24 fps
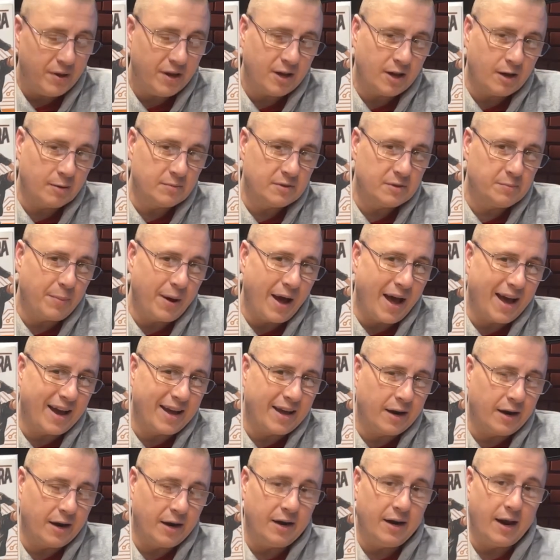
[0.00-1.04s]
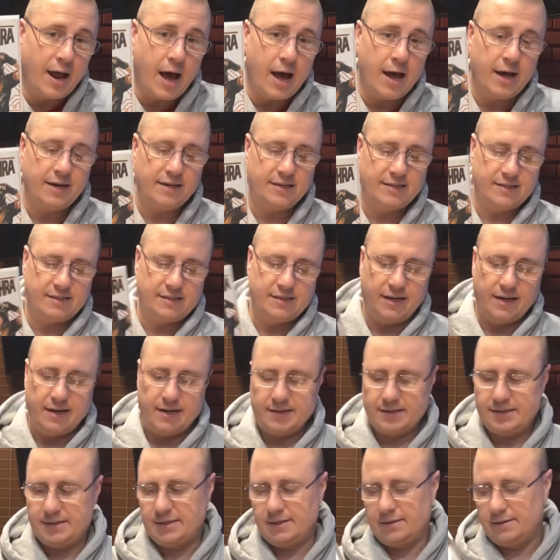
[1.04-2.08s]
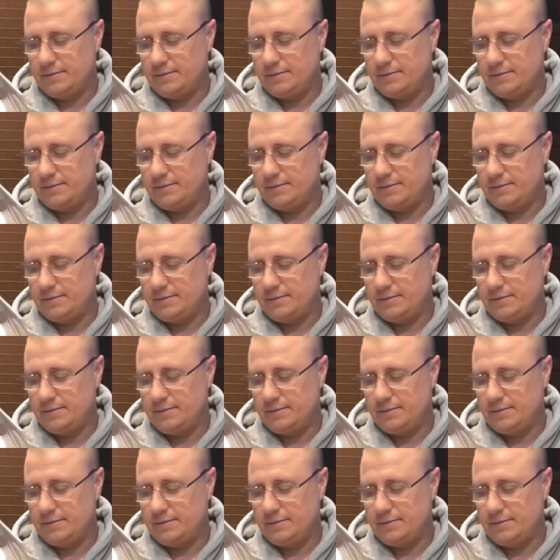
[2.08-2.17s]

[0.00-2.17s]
comes back at a 9.6.